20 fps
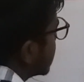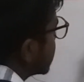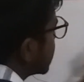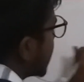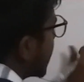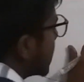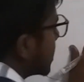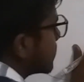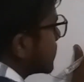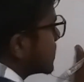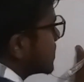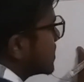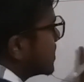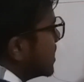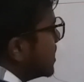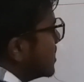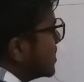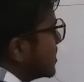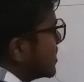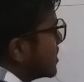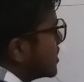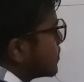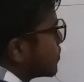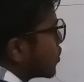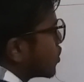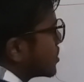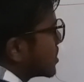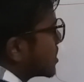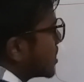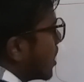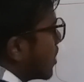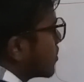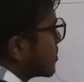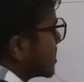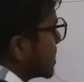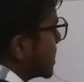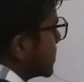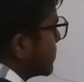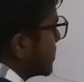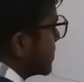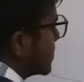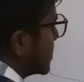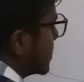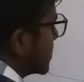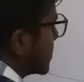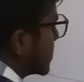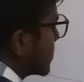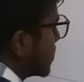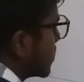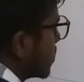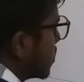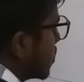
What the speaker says: inside of the cell, this is projected outside of the cells.